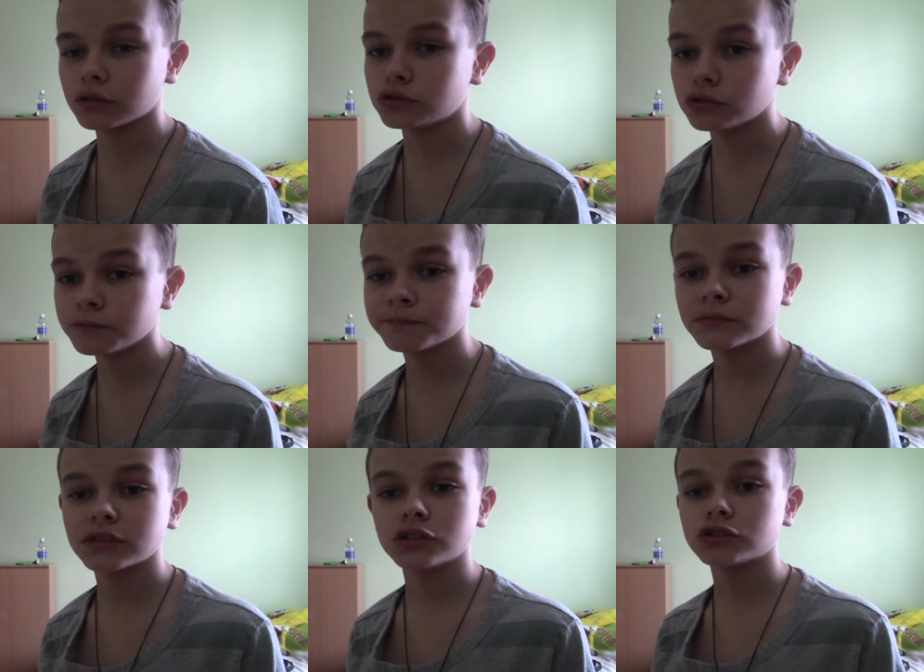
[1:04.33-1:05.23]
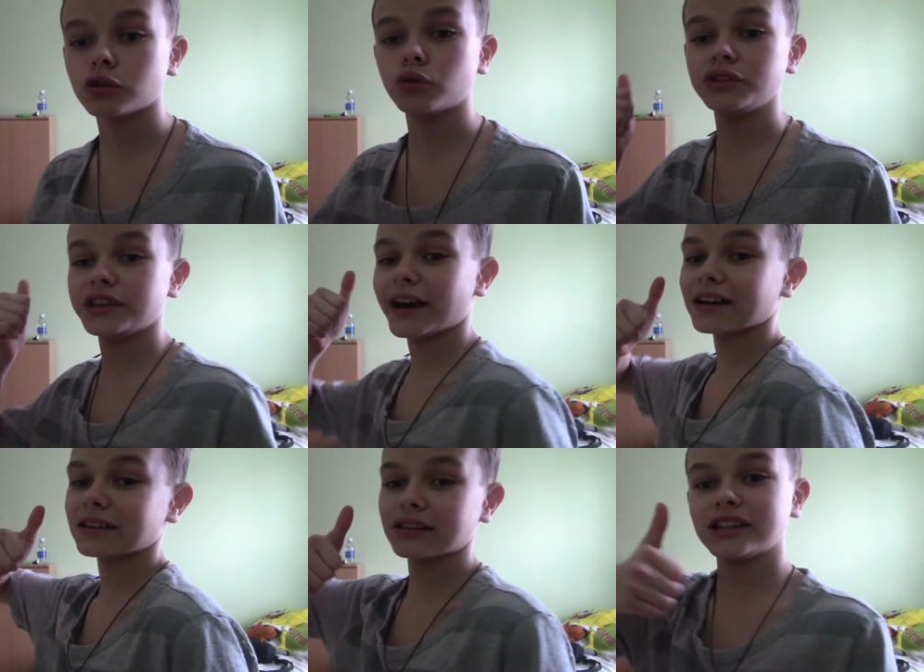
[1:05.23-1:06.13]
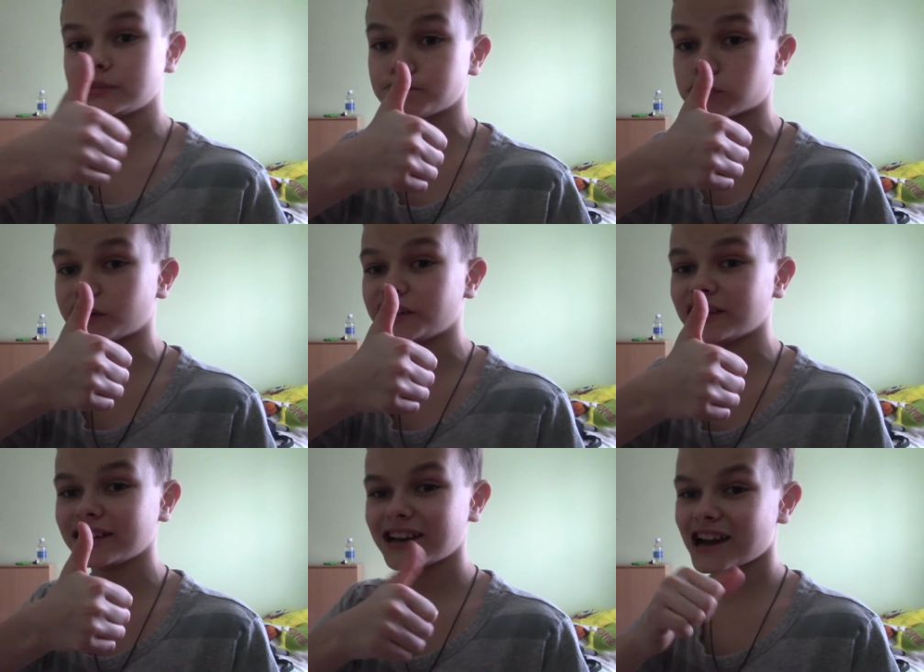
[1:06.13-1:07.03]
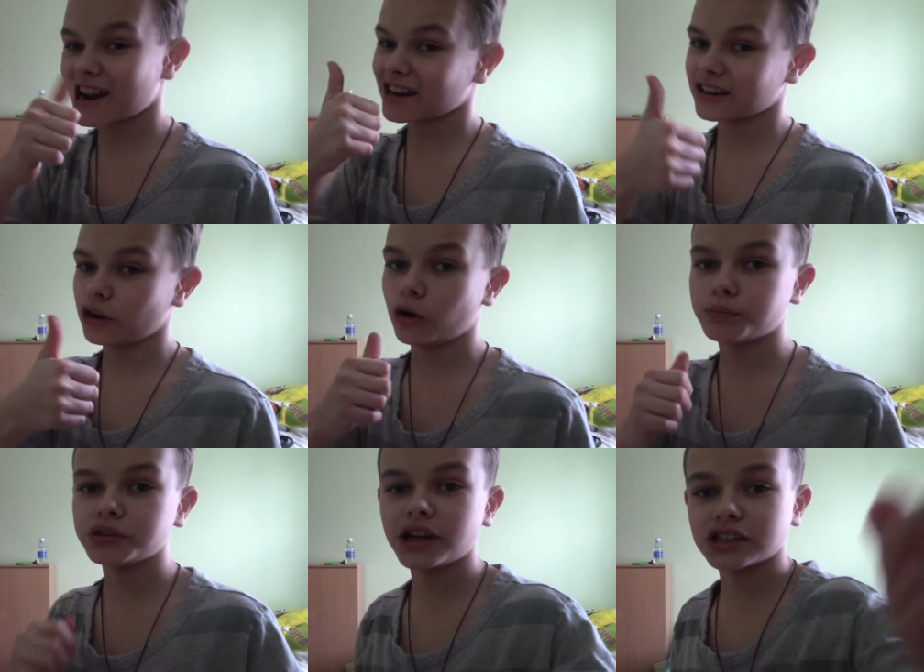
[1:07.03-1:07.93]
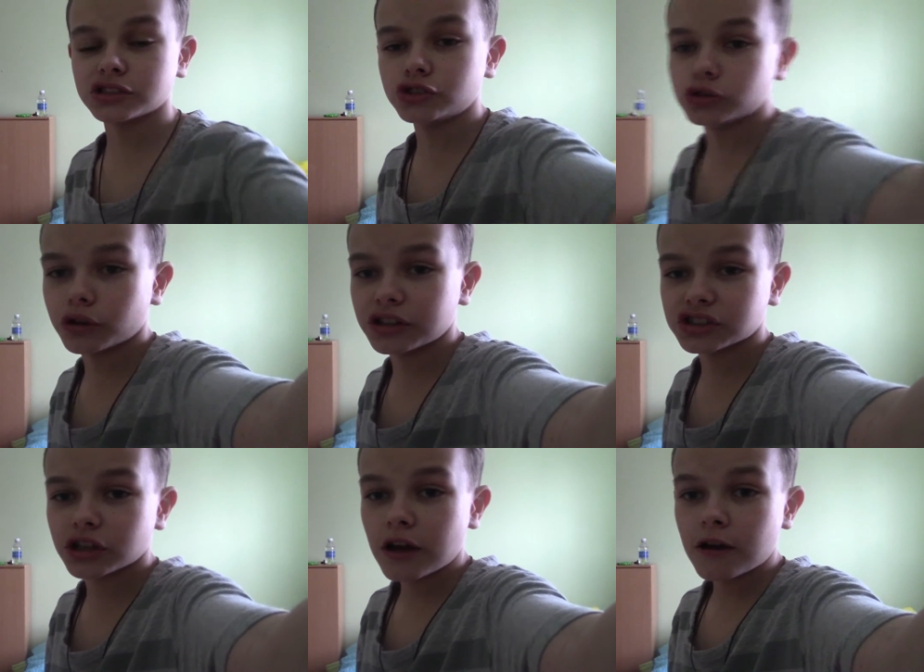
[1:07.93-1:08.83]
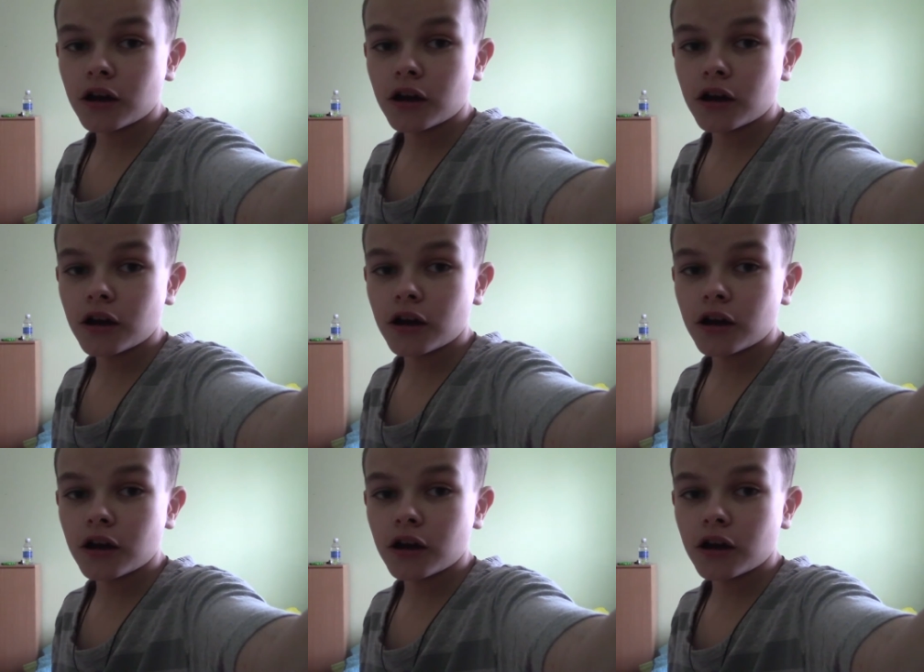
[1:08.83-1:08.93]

I'll do. So yeah, let's bring it. Hope you guys enjoy this